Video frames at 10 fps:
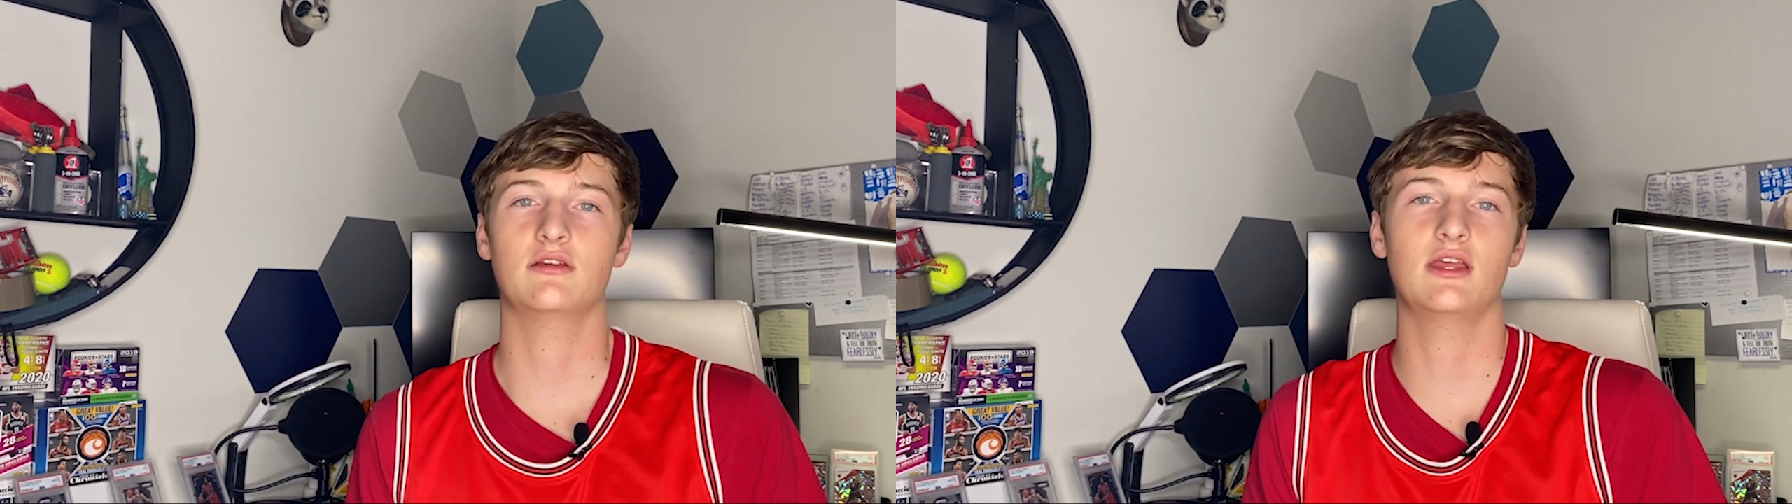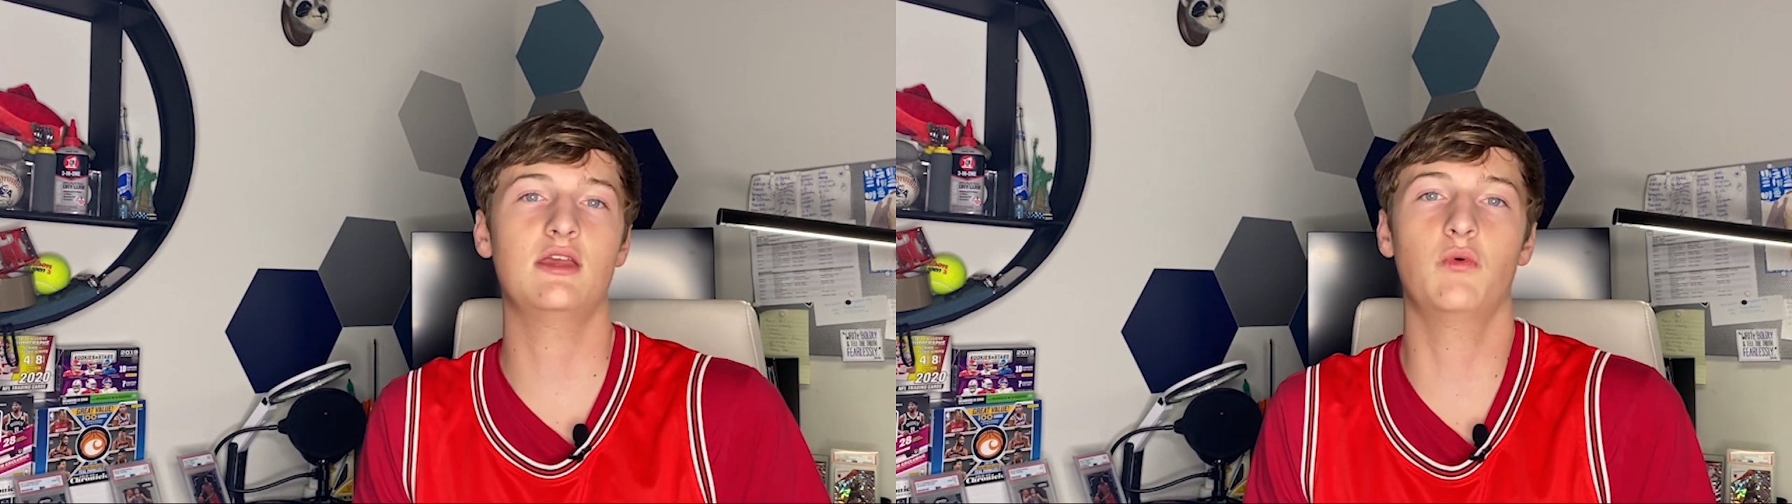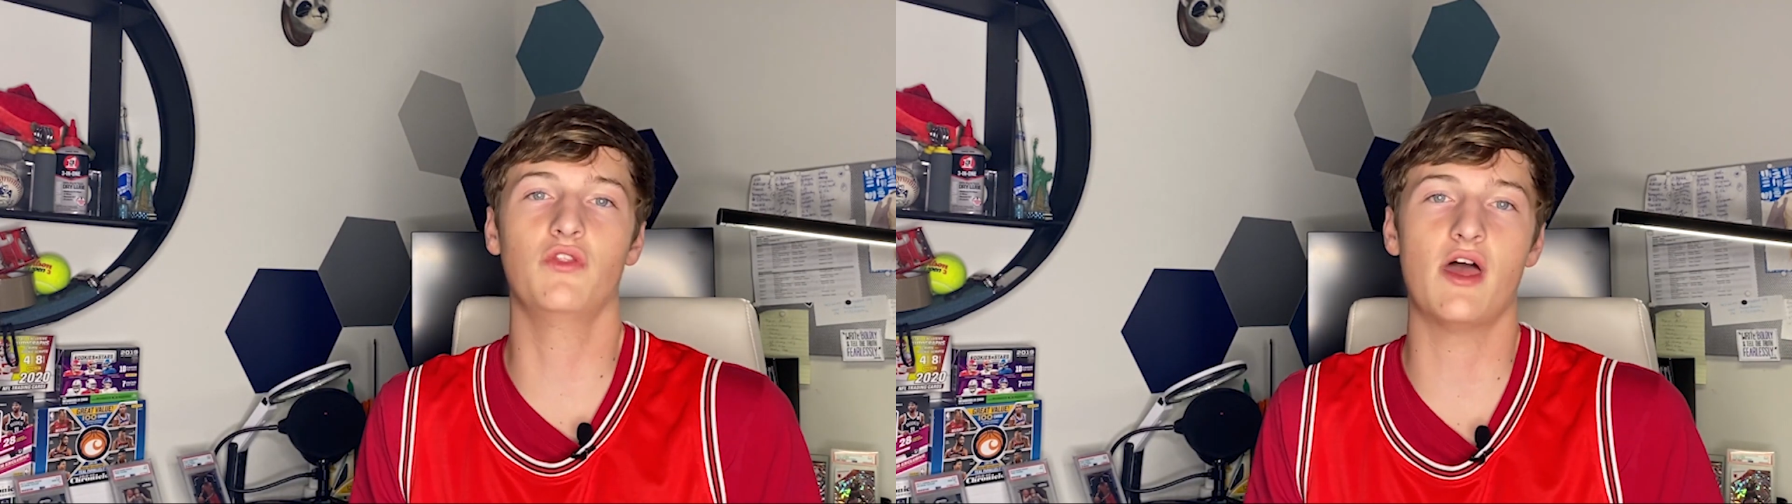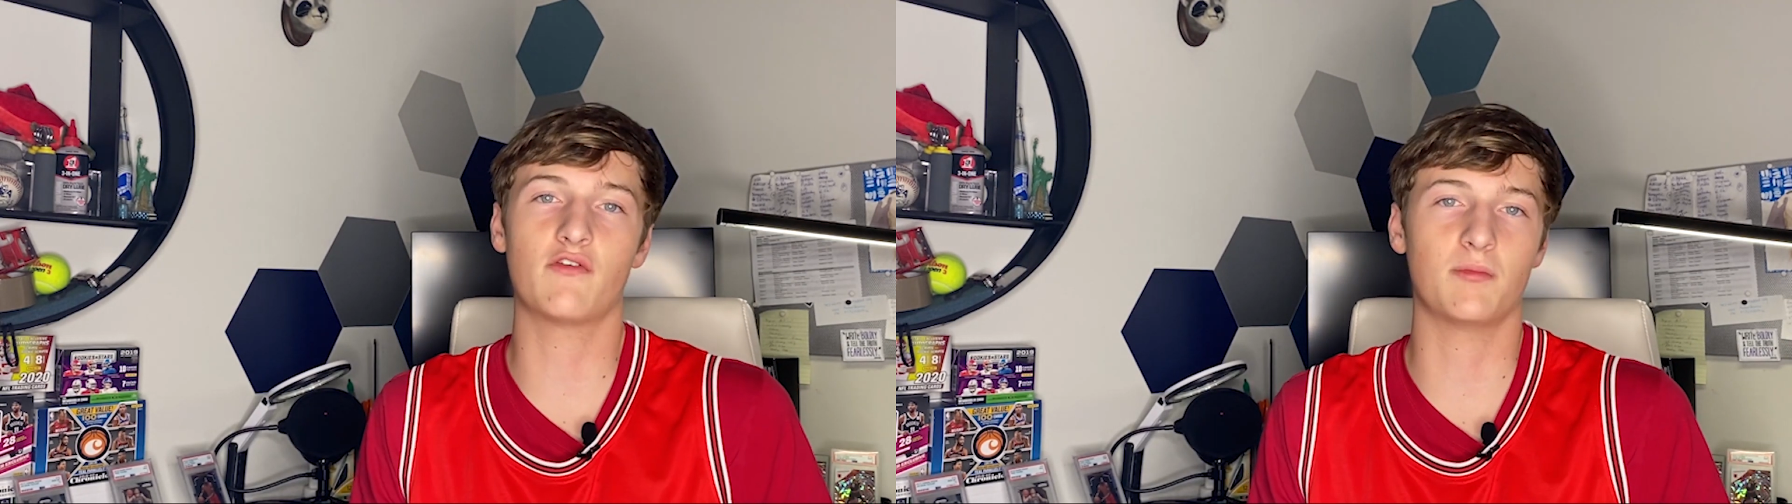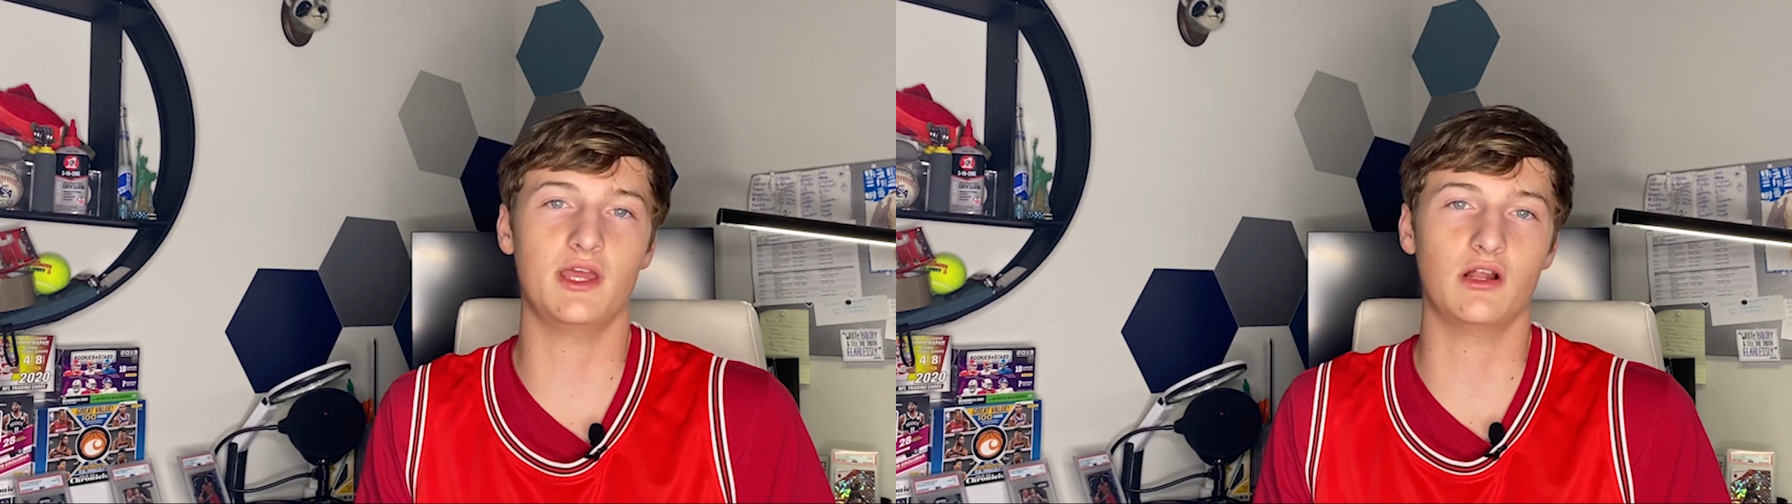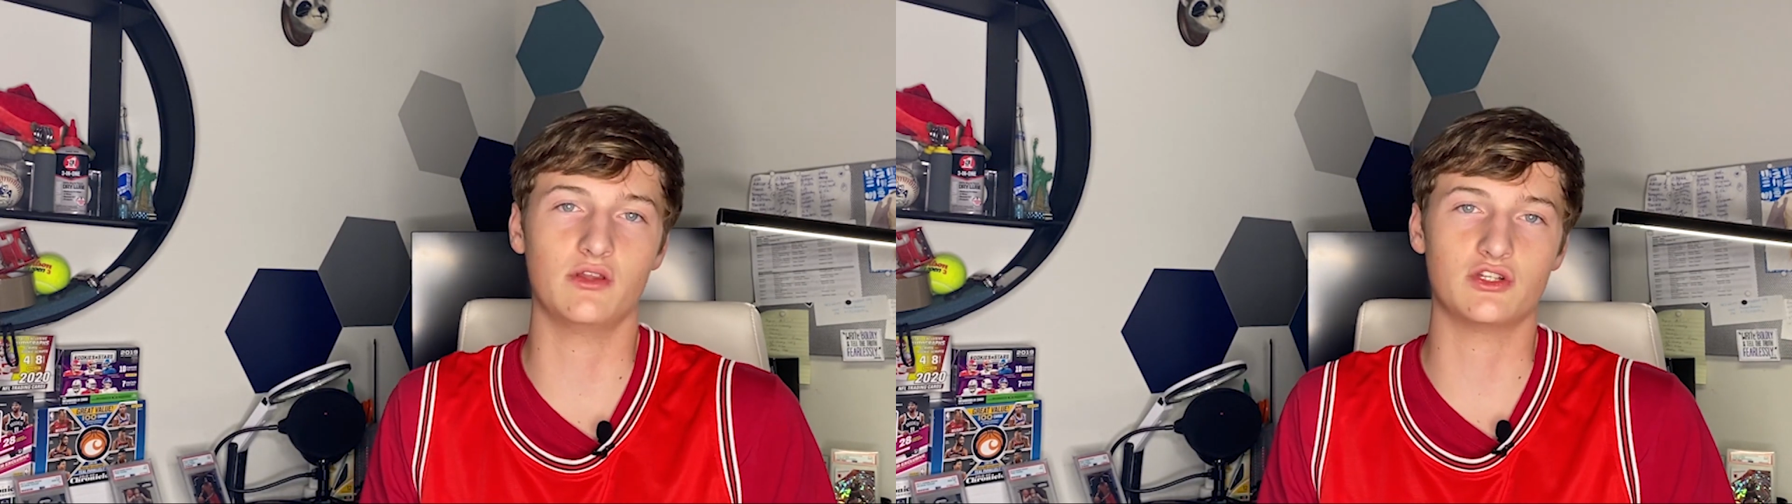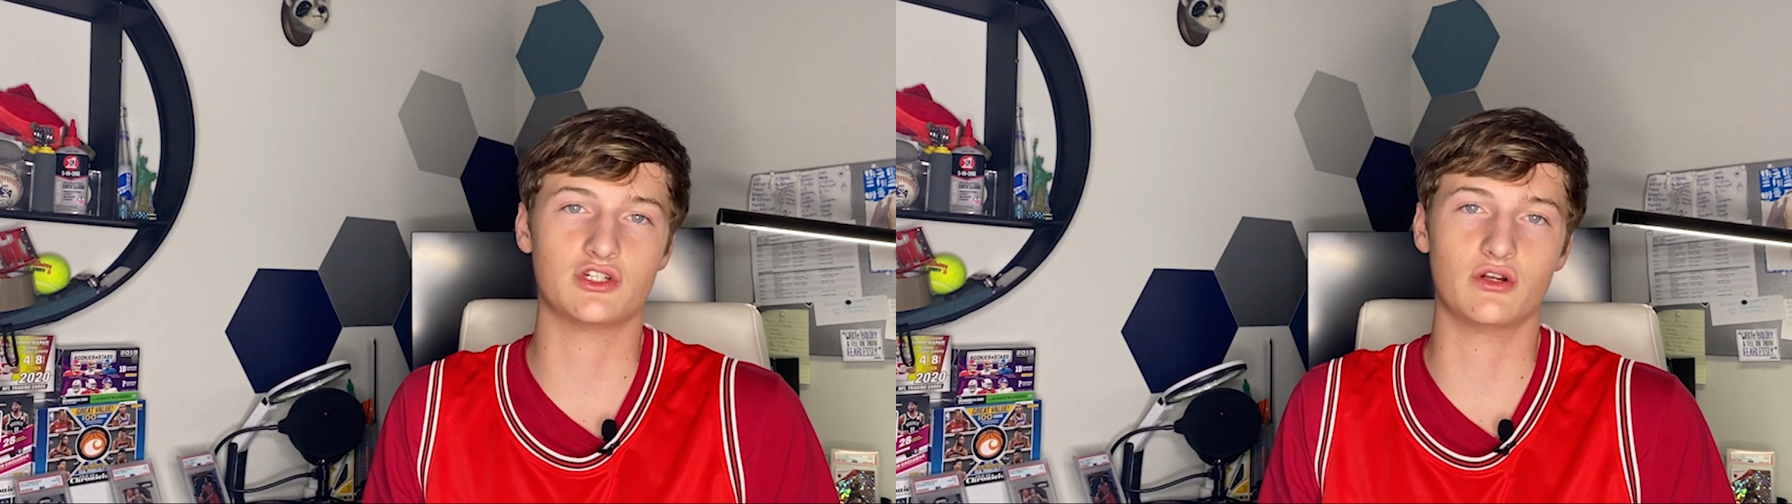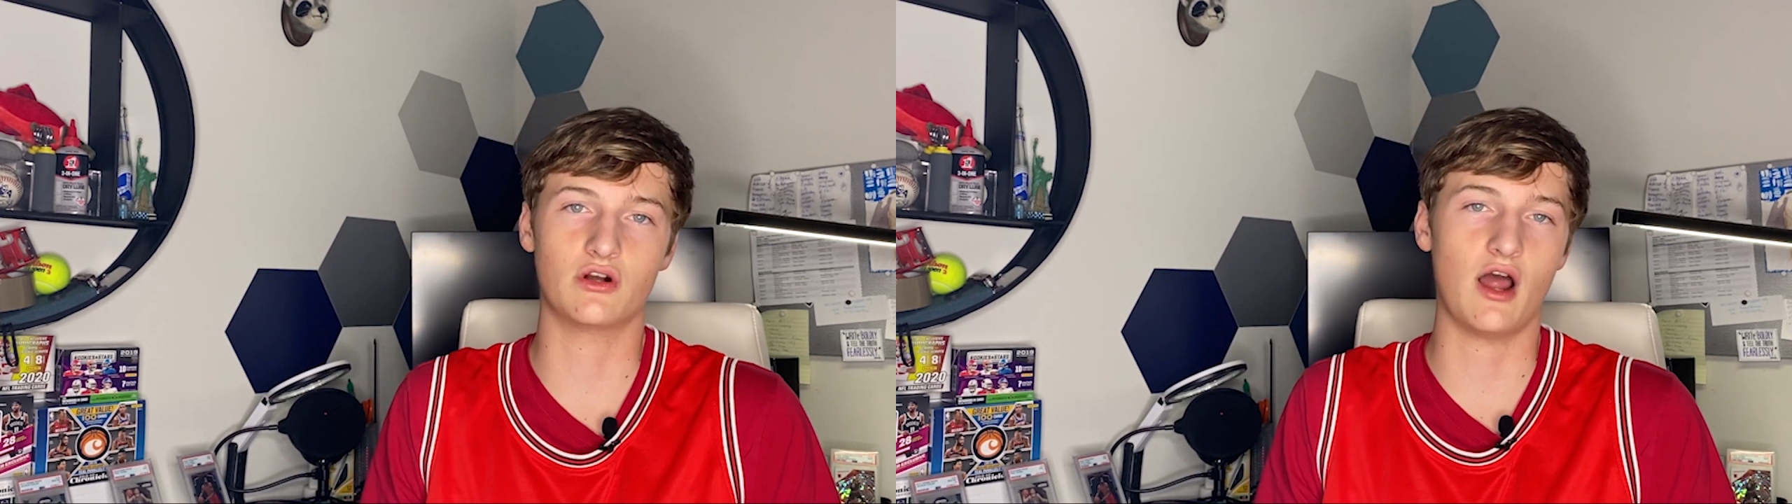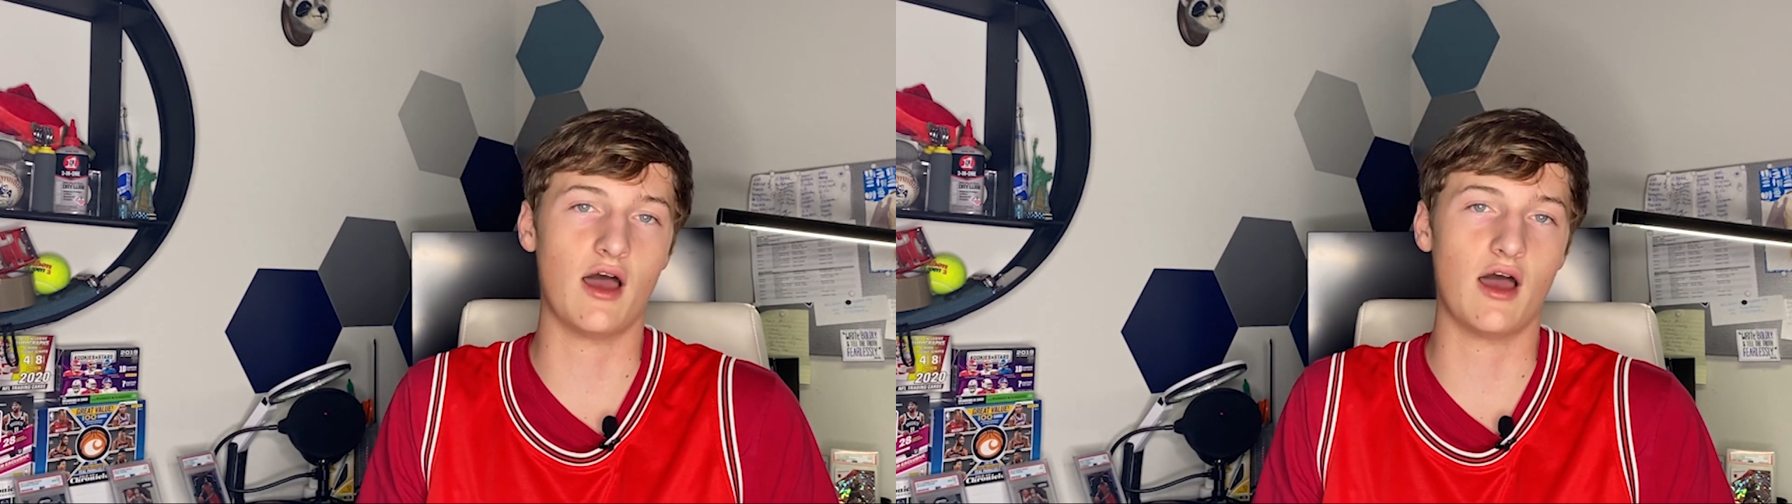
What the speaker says: He will never be an elite shooter.